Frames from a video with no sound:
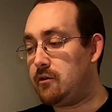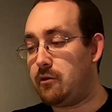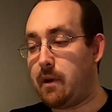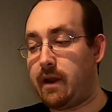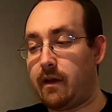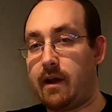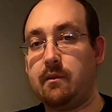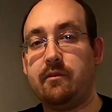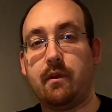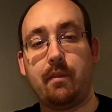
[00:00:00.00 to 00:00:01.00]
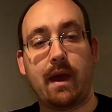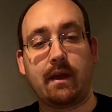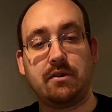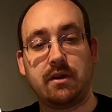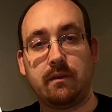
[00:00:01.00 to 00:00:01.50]
remaining items in the
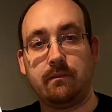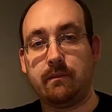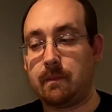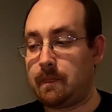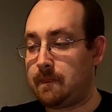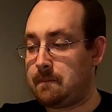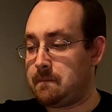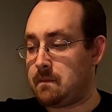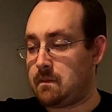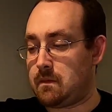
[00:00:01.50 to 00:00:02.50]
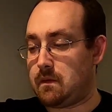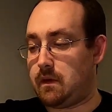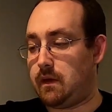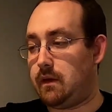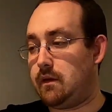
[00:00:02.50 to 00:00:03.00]
packaging.
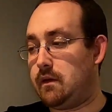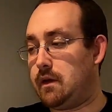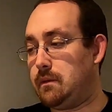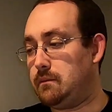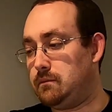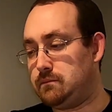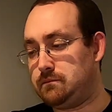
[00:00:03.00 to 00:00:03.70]
And